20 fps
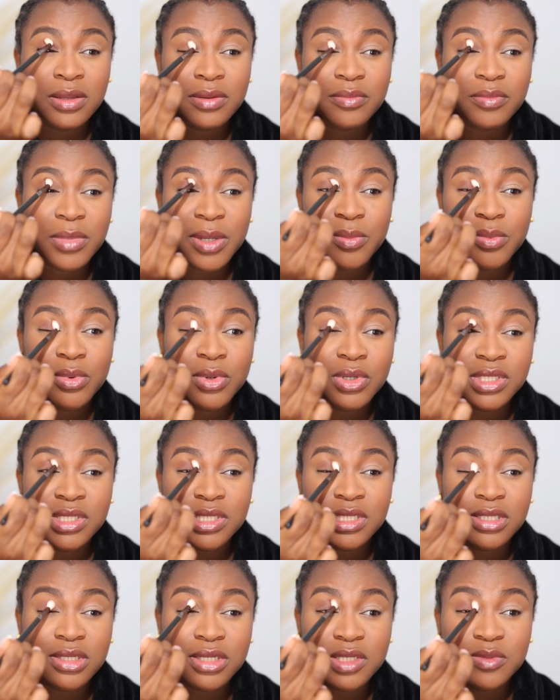My brush
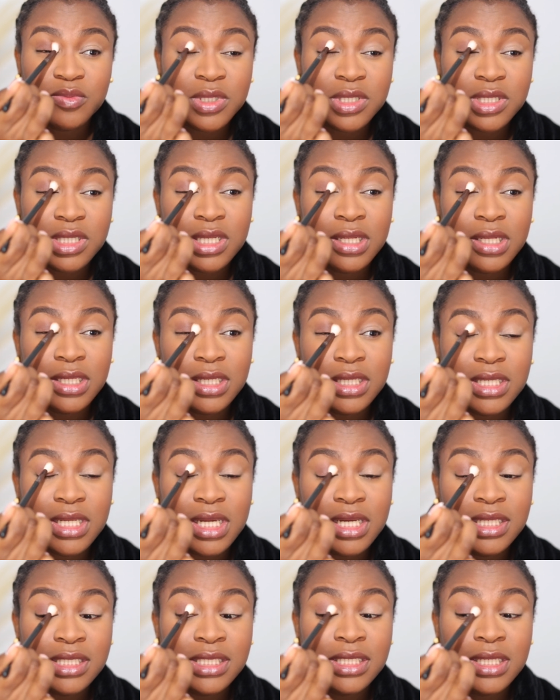is just basically
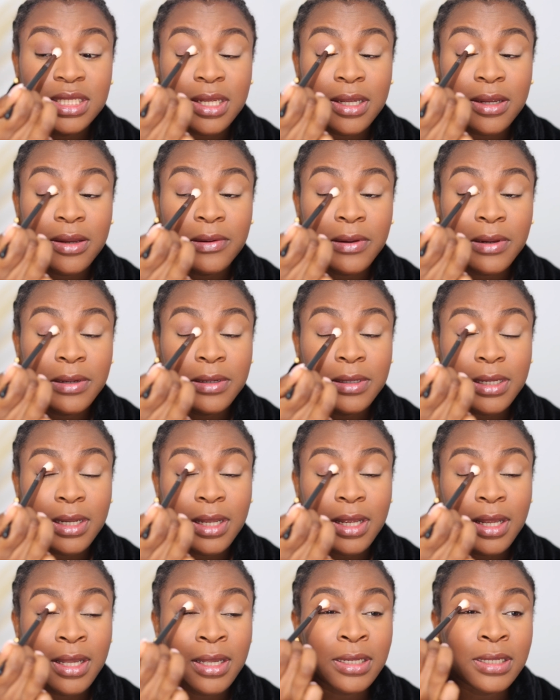dancing around
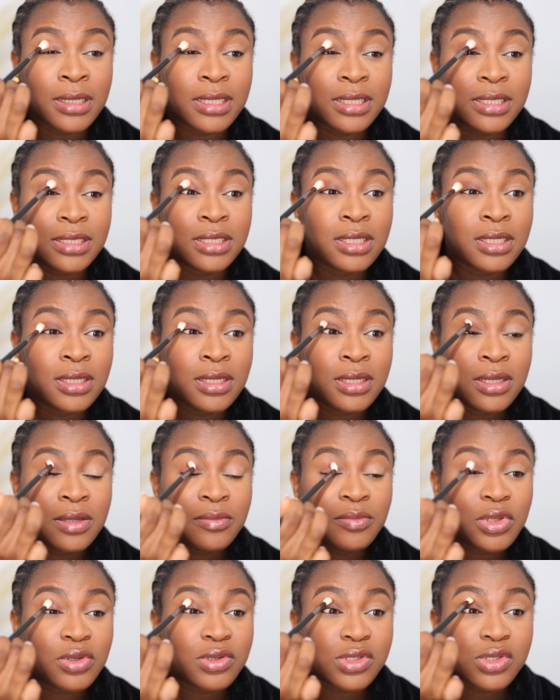the eyelid
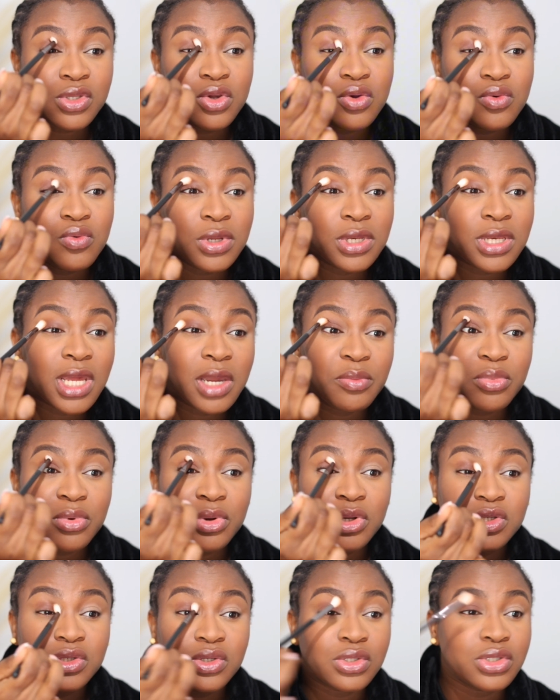because you don't want that
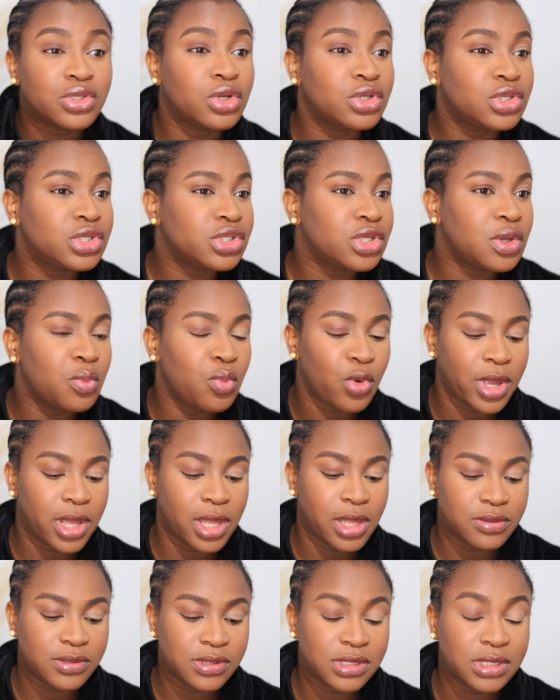brush to touch somewhere
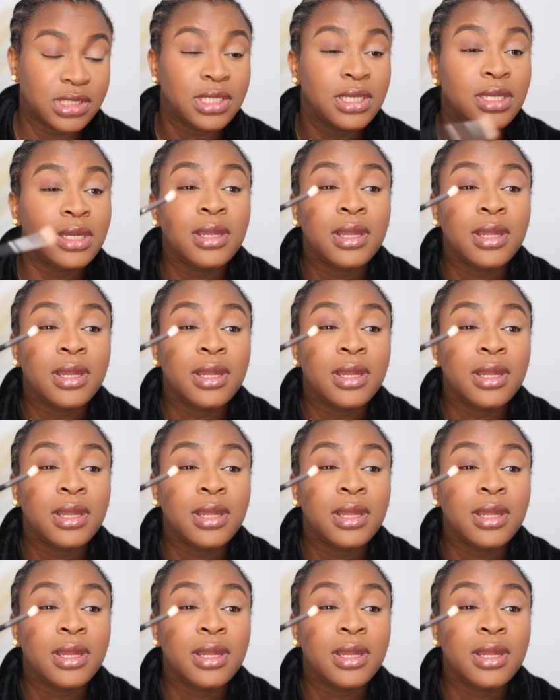else